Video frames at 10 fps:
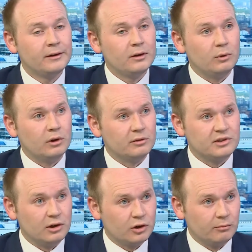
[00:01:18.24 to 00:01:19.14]
we'll
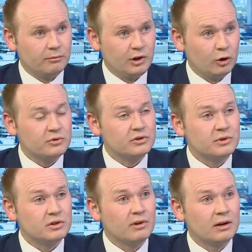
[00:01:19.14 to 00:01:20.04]
obviously look at the options
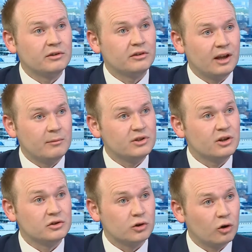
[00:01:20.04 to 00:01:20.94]
which are relevant to them in
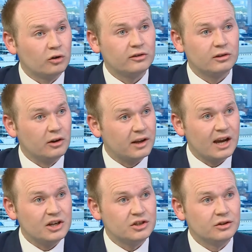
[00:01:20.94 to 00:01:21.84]
terms of cost,
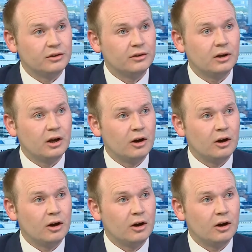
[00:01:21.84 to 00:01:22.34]
location,